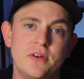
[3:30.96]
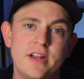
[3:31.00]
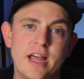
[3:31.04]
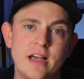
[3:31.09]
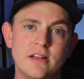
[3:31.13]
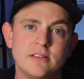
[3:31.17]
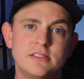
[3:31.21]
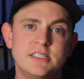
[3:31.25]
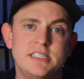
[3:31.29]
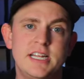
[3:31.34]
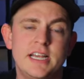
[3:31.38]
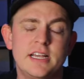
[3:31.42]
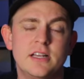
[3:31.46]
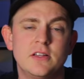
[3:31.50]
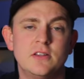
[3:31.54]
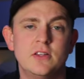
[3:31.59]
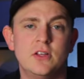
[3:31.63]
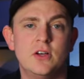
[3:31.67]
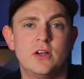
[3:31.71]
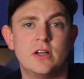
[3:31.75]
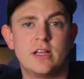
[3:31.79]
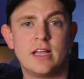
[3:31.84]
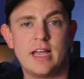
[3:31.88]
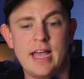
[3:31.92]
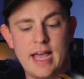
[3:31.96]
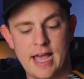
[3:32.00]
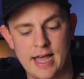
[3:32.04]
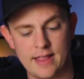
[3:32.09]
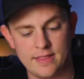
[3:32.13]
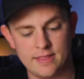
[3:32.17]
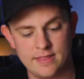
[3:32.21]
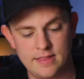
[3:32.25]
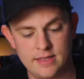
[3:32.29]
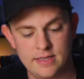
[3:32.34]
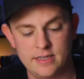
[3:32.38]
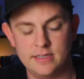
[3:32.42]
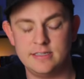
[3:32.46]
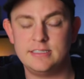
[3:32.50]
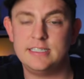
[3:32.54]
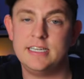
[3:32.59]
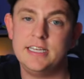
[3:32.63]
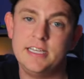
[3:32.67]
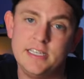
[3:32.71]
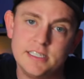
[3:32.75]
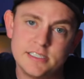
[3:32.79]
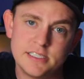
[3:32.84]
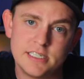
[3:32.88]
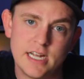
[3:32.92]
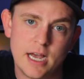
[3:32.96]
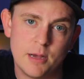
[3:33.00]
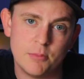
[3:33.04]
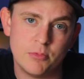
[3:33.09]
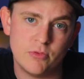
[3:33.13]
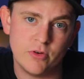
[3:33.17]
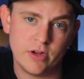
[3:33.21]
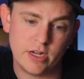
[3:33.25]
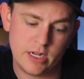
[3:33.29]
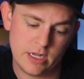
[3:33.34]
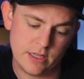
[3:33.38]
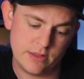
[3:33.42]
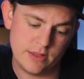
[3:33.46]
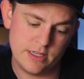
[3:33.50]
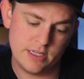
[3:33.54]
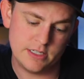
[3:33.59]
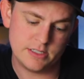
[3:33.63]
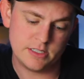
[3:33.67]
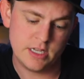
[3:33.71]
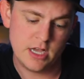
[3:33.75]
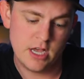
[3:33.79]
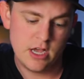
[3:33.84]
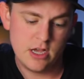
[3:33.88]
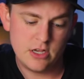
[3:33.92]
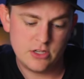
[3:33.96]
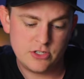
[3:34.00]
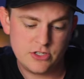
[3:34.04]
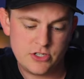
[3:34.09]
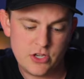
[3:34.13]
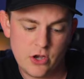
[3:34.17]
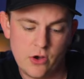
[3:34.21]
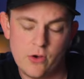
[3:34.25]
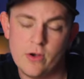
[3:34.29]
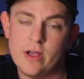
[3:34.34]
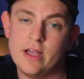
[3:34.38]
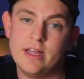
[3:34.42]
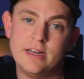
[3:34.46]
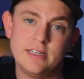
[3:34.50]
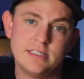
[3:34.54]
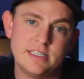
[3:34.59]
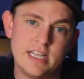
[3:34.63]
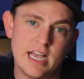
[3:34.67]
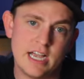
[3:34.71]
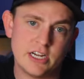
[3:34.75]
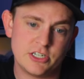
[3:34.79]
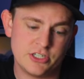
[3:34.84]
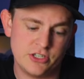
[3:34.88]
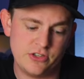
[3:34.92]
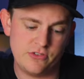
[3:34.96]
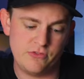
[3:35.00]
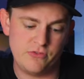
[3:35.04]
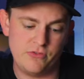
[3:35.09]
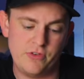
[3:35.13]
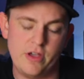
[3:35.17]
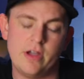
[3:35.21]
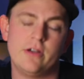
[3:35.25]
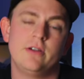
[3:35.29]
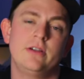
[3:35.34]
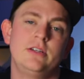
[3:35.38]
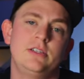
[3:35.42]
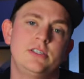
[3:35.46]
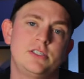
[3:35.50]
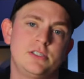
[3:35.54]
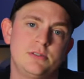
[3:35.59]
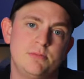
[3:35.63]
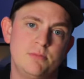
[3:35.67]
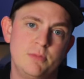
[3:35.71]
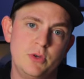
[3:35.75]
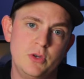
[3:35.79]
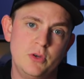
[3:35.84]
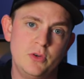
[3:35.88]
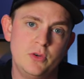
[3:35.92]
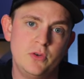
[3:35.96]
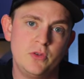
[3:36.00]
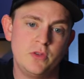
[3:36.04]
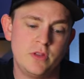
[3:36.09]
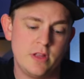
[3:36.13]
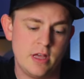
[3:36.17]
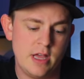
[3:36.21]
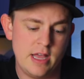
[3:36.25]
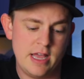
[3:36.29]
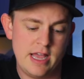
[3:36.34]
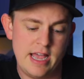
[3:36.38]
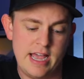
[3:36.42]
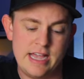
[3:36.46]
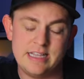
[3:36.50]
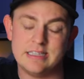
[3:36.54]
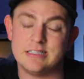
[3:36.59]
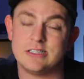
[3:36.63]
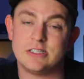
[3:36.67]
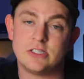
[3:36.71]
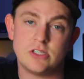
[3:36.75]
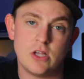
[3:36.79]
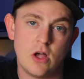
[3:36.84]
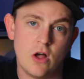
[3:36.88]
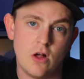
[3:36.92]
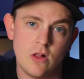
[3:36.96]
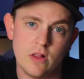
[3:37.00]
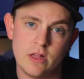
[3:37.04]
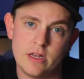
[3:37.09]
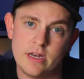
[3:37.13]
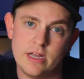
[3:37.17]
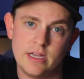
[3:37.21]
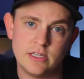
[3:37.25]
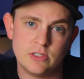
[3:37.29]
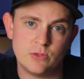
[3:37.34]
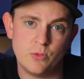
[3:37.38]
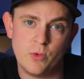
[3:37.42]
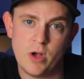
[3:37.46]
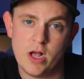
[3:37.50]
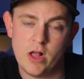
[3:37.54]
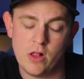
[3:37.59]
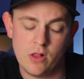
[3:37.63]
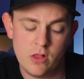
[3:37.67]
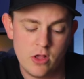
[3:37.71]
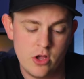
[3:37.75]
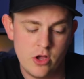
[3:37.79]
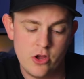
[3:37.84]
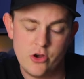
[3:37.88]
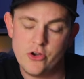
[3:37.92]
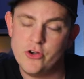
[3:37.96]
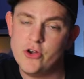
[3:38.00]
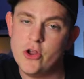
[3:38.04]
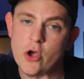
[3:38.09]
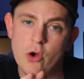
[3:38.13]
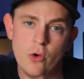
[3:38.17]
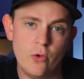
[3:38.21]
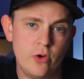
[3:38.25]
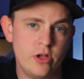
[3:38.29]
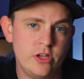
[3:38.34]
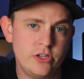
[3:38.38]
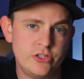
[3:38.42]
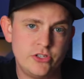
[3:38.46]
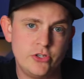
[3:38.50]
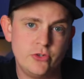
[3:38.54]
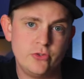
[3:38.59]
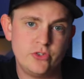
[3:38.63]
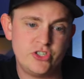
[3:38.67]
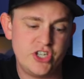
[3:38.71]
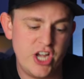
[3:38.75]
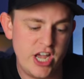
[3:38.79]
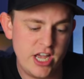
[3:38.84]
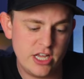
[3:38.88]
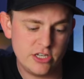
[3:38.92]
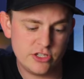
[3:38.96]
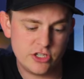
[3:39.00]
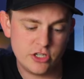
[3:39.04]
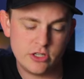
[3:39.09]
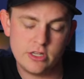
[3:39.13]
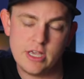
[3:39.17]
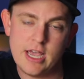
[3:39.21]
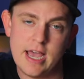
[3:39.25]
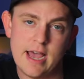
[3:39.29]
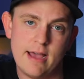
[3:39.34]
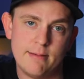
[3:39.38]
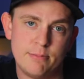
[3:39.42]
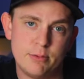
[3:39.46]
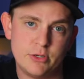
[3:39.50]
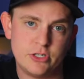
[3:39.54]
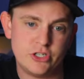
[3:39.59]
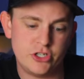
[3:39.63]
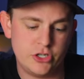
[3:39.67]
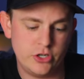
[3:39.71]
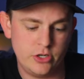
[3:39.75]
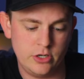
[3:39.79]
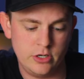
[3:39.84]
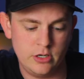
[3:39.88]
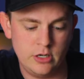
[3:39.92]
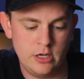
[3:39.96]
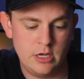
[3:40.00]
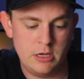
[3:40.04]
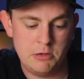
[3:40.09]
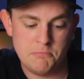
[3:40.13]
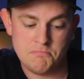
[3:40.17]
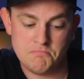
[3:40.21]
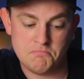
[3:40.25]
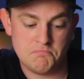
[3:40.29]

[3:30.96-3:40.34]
Now let's take a look at the T-stop ring on this. So it is actually very smooth and solid as well. No issue changing the aperture.